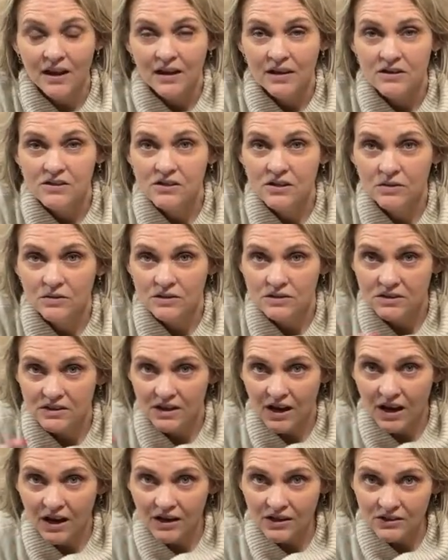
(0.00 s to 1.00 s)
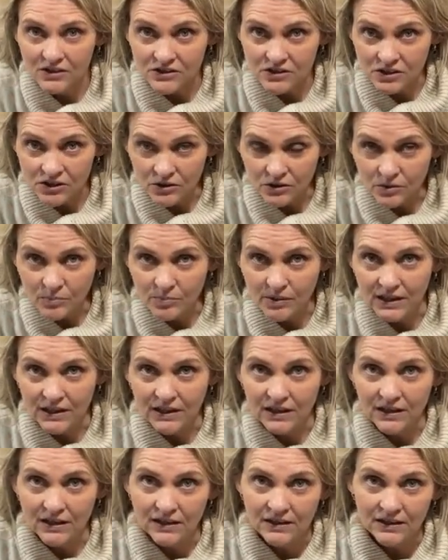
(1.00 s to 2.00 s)
So it's not too
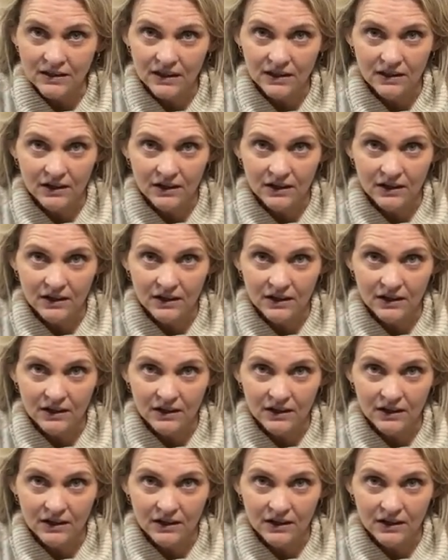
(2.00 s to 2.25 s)
big that